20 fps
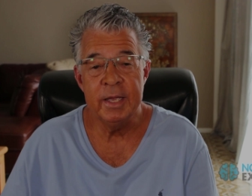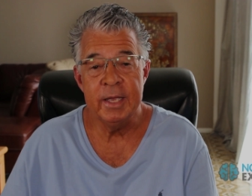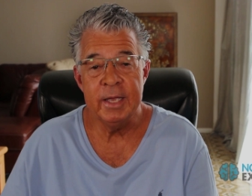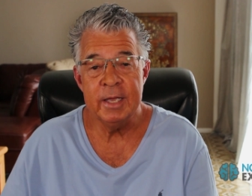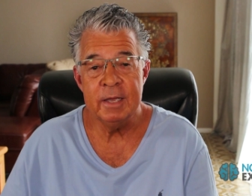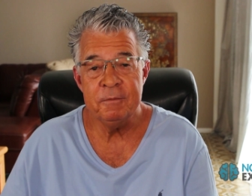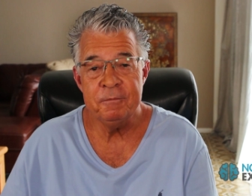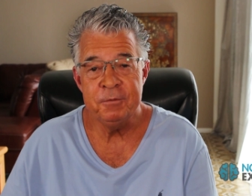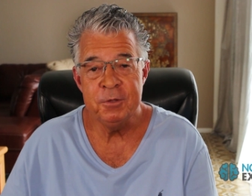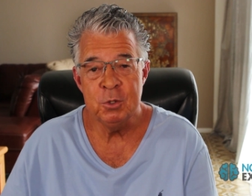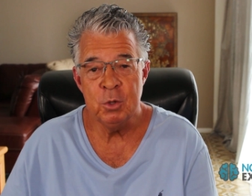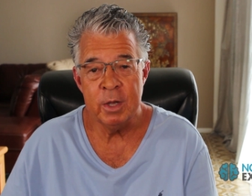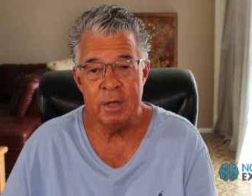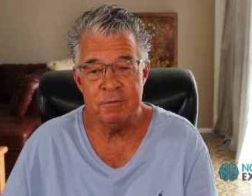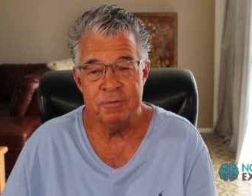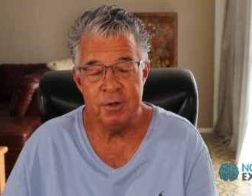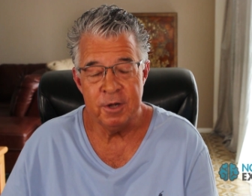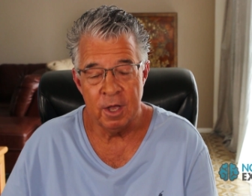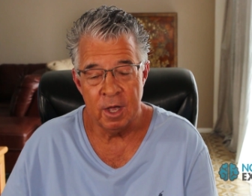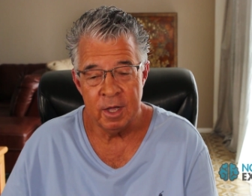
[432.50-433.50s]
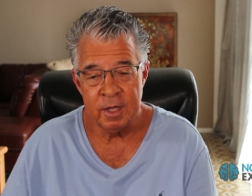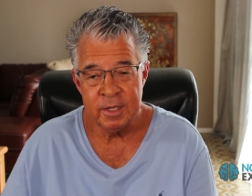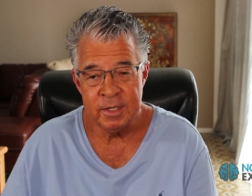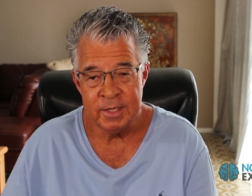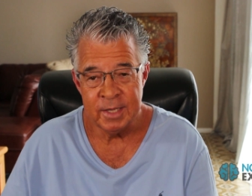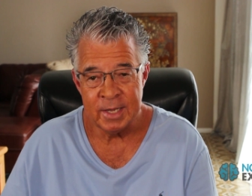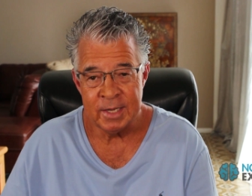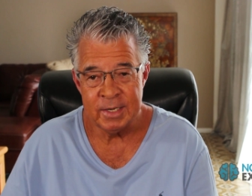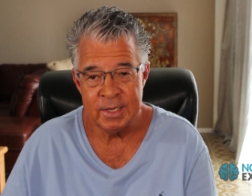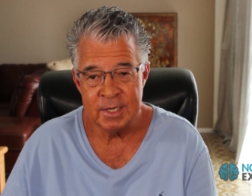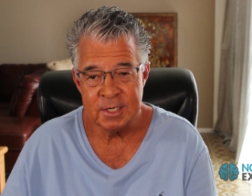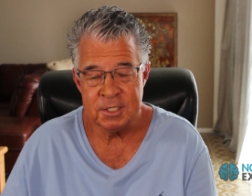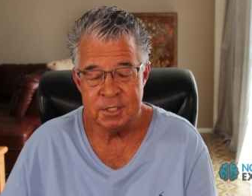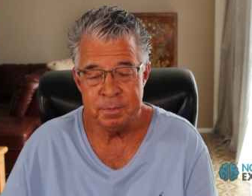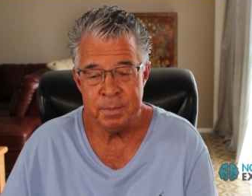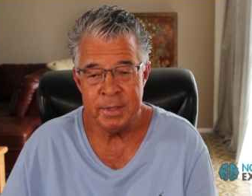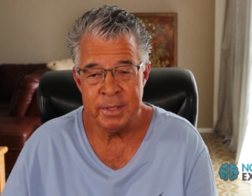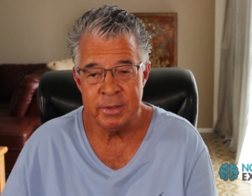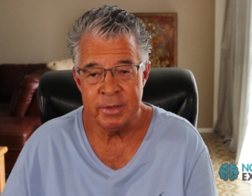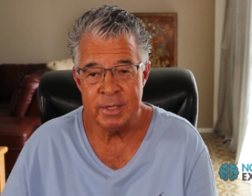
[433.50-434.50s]
If you have not yet
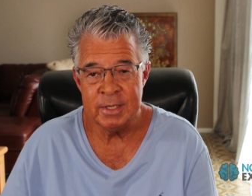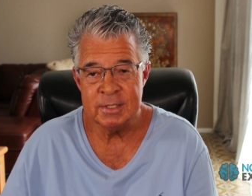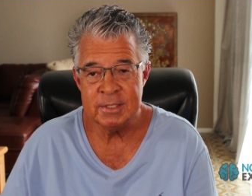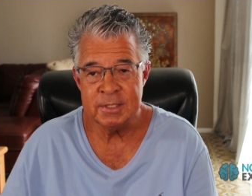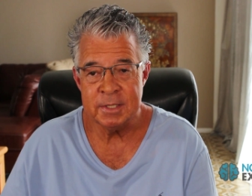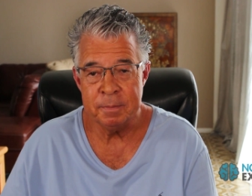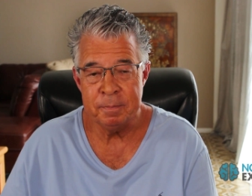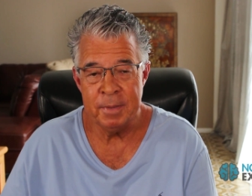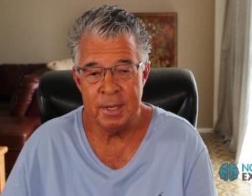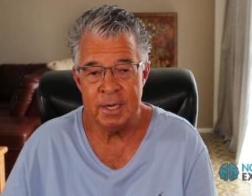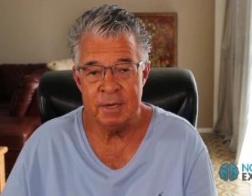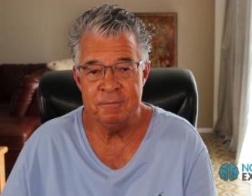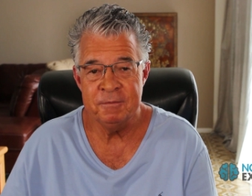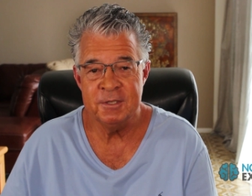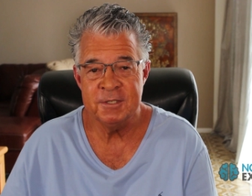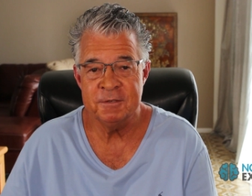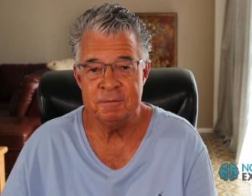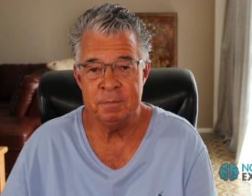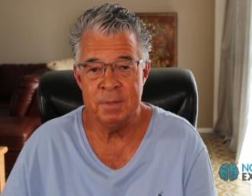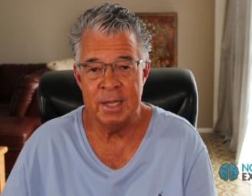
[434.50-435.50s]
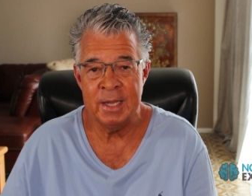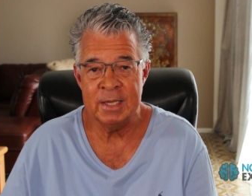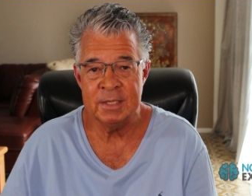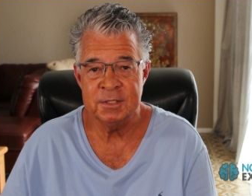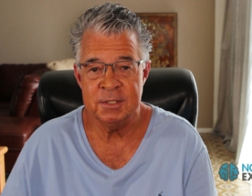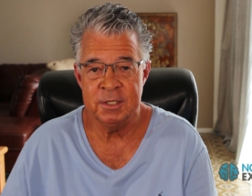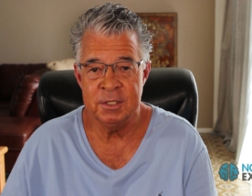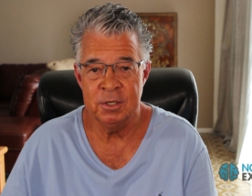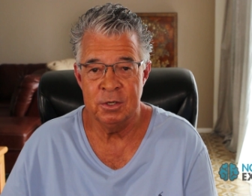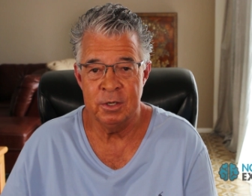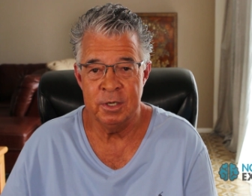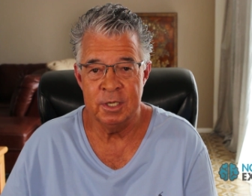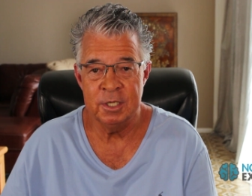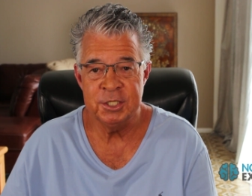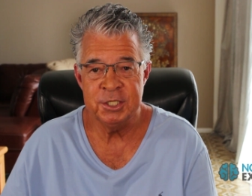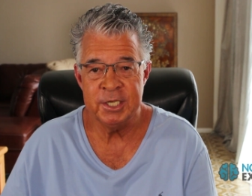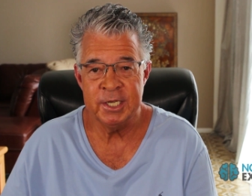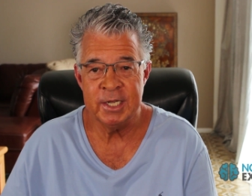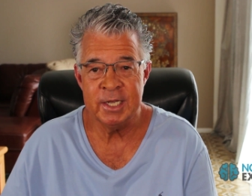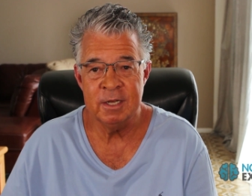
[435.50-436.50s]
experienced the benefits of black seed oil,
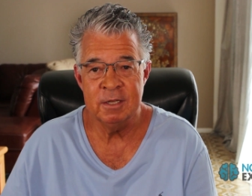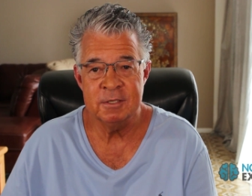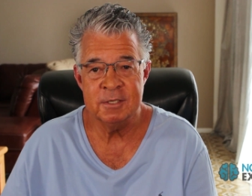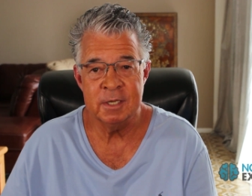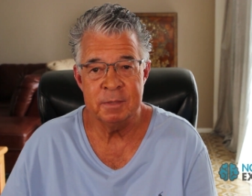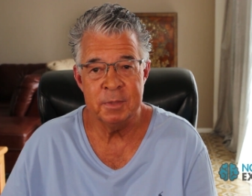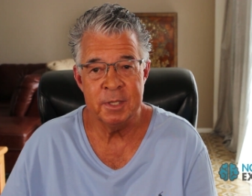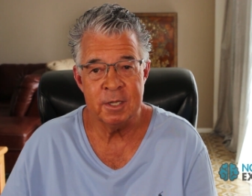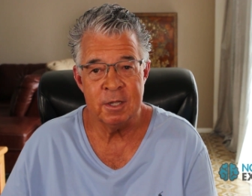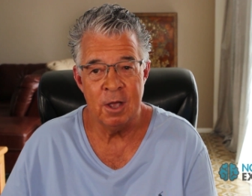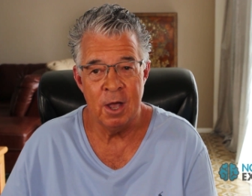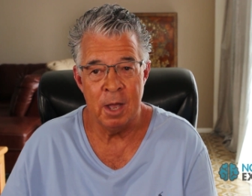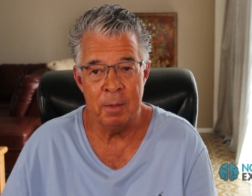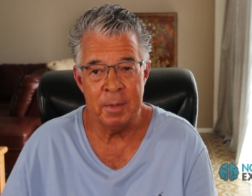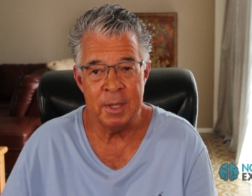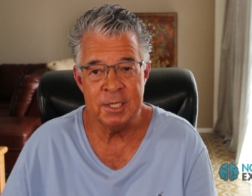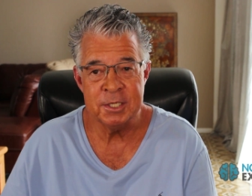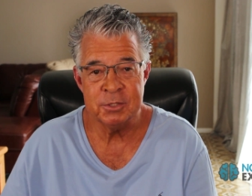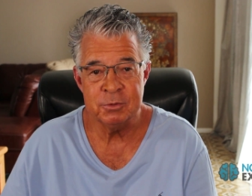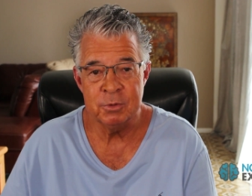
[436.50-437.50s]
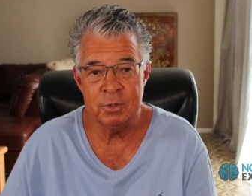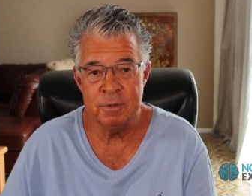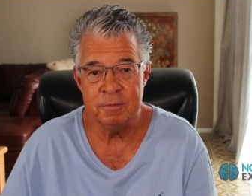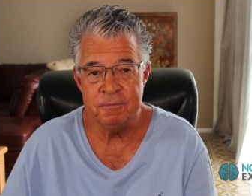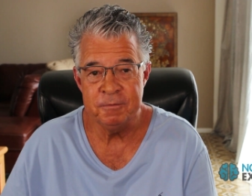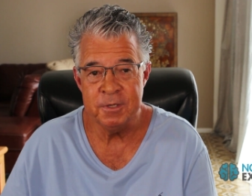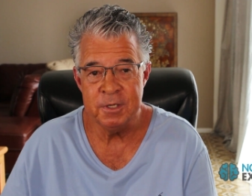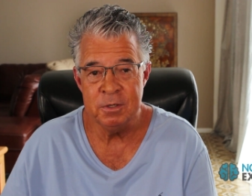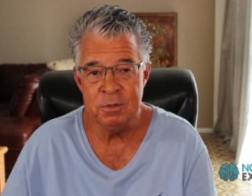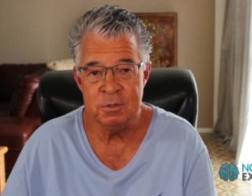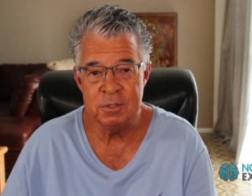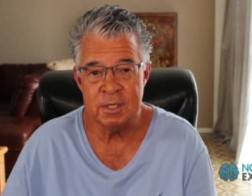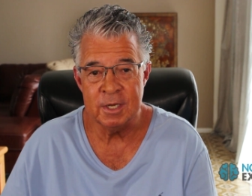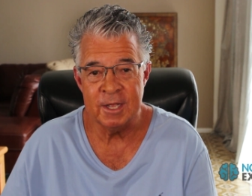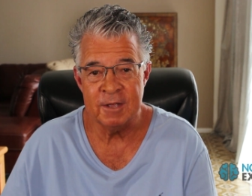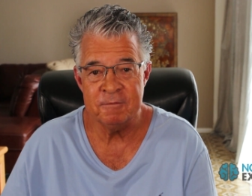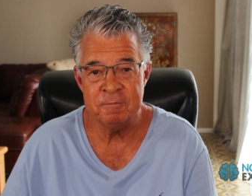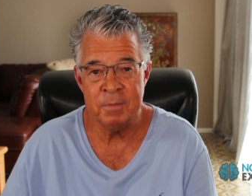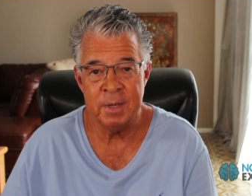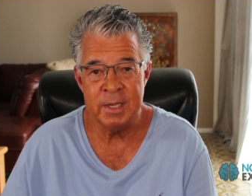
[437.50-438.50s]
check out some of the comments and reviews
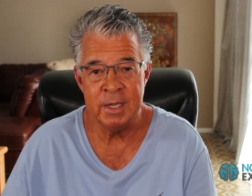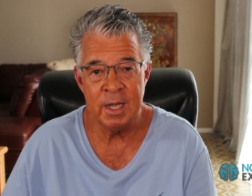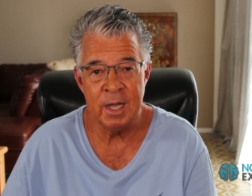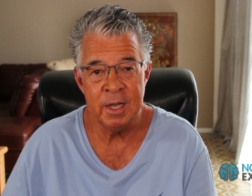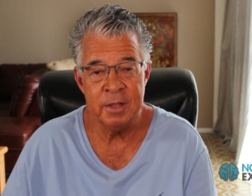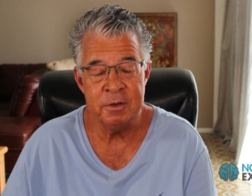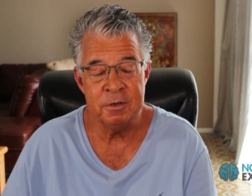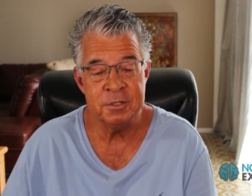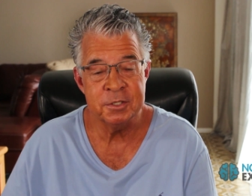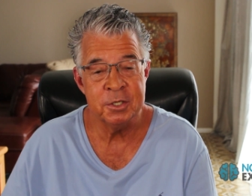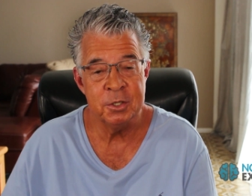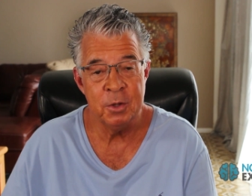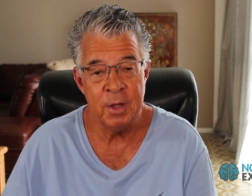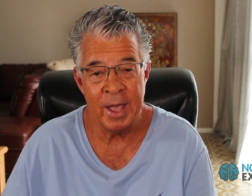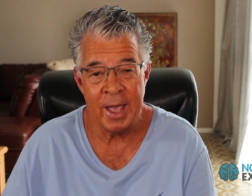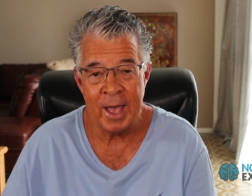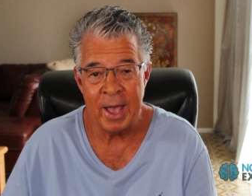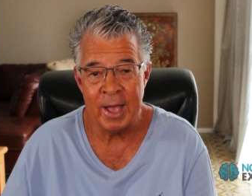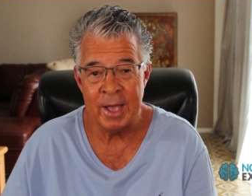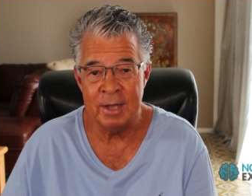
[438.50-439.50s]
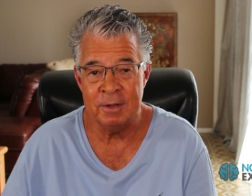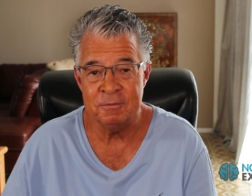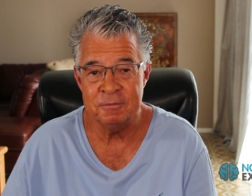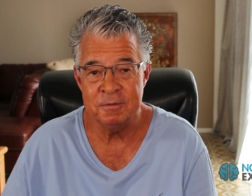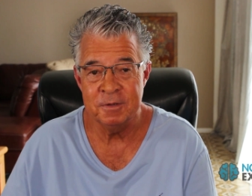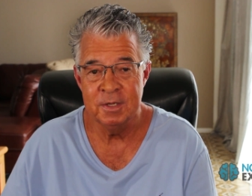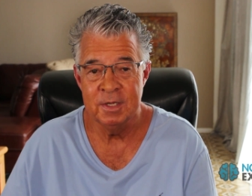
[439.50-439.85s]
left by others who have.